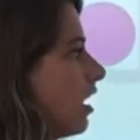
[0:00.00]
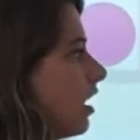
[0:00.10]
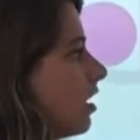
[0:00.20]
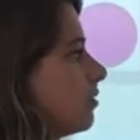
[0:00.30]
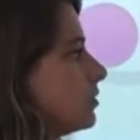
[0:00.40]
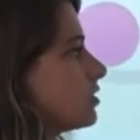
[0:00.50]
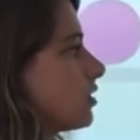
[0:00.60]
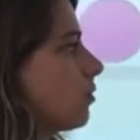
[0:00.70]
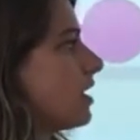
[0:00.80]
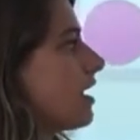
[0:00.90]
Um,
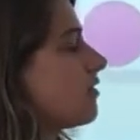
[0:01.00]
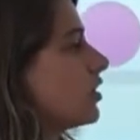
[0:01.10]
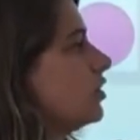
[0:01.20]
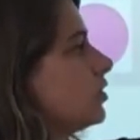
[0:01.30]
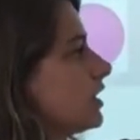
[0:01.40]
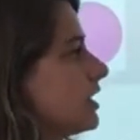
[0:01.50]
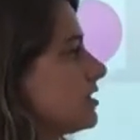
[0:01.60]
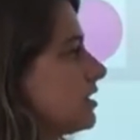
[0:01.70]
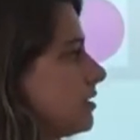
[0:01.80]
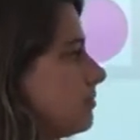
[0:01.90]
so we have our
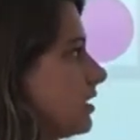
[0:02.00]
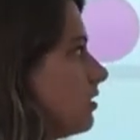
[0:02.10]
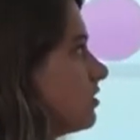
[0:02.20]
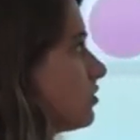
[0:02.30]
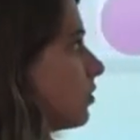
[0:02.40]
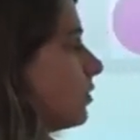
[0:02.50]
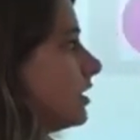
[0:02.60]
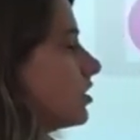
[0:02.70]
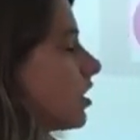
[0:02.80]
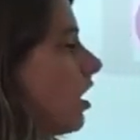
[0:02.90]
nucleus in the middle. So we
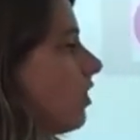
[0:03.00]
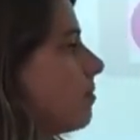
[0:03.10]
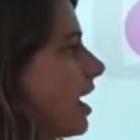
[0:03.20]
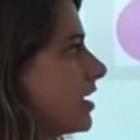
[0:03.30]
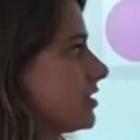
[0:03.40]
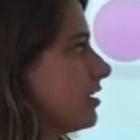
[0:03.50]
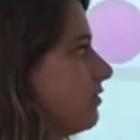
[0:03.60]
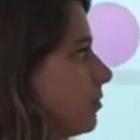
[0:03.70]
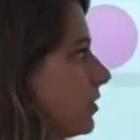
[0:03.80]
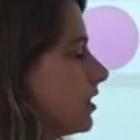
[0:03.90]
took all the
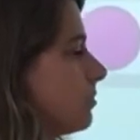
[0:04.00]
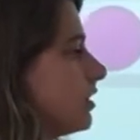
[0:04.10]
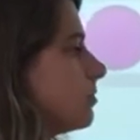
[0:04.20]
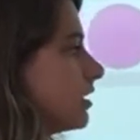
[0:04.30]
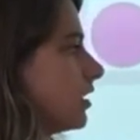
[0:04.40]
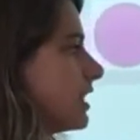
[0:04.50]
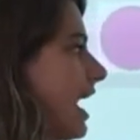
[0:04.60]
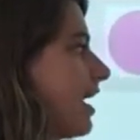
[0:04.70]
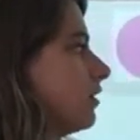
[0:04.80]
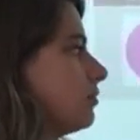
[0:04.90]
positive and put them in the middle of the
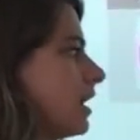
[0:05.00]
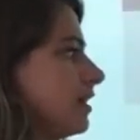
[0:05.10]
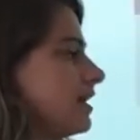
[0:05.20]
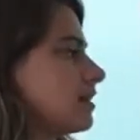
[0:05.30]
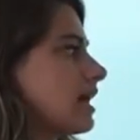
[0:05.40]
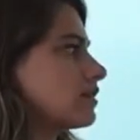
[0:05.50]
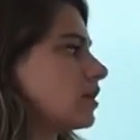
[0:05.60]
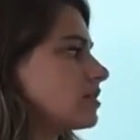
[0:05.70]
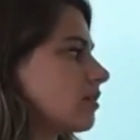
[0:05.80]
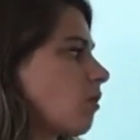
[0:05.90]
atom, and the
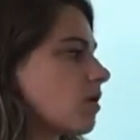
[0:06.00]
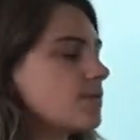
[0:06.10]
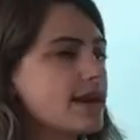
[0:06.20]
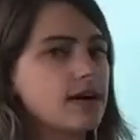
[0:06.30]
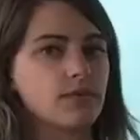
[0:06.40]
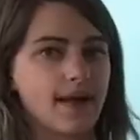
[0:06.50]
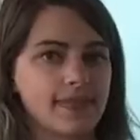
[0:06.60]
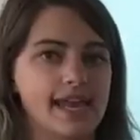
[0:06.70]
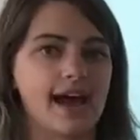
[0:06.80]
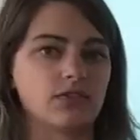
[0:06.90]
electrons are orbiting
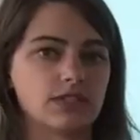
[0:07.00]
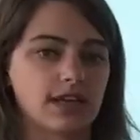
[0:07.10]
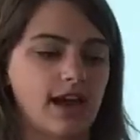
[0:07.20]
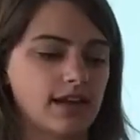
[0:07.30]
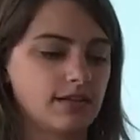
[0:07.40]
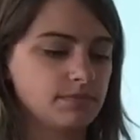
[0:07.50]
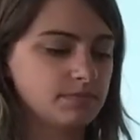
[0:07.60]
around the outside.